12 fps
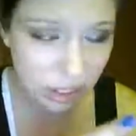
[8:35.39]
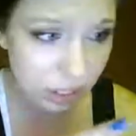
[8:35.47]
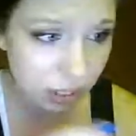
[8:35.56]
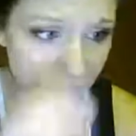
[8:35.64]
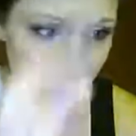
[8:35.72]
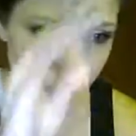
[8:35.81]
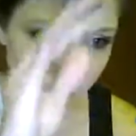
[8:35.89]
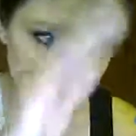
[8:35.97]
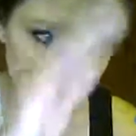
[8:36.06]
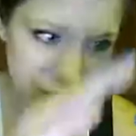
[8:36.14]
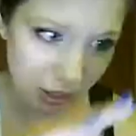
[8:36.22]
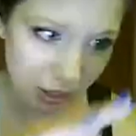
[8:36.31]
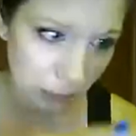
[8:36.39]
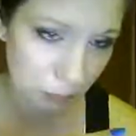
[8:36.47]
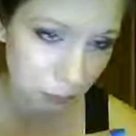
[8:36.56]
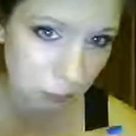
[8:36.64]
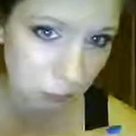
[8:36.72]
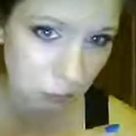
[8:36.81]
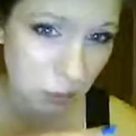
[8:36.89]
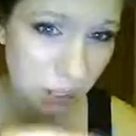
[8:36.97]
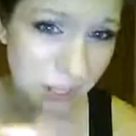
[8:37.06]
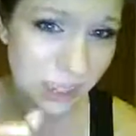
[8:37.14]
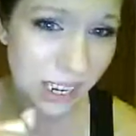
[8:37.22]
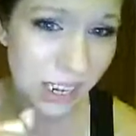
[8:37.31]
it's starting to like run
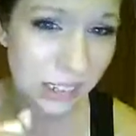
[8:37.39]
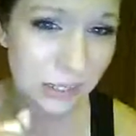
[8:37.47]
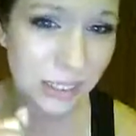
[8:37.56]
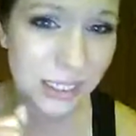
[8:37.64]
down.